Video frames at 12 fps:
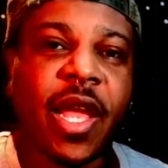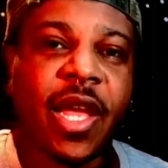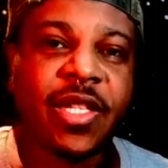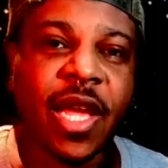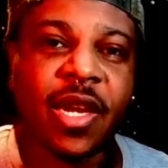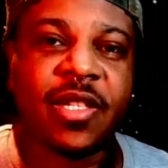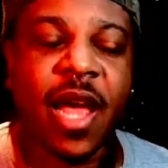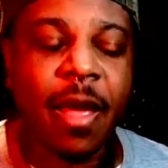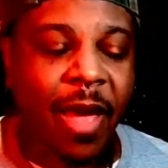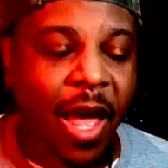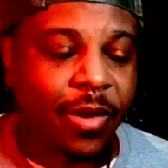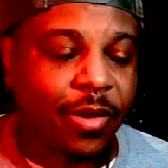and, and taking a
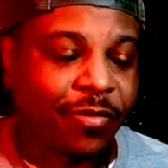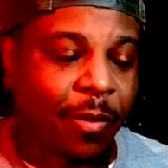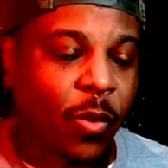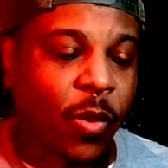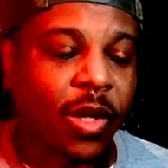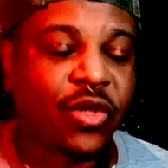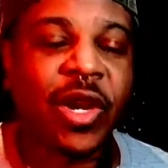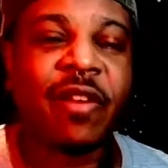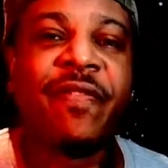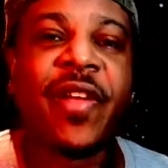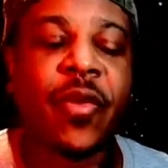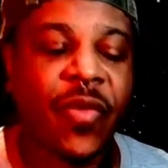time out from the world, and trying
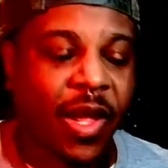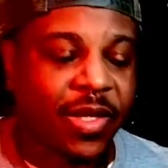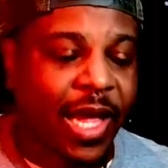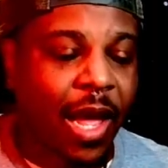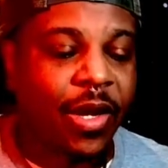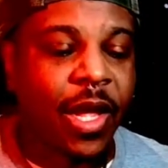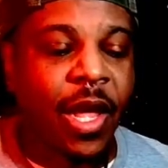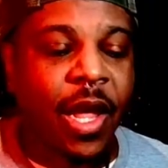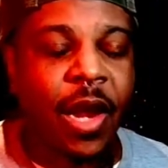to figure things out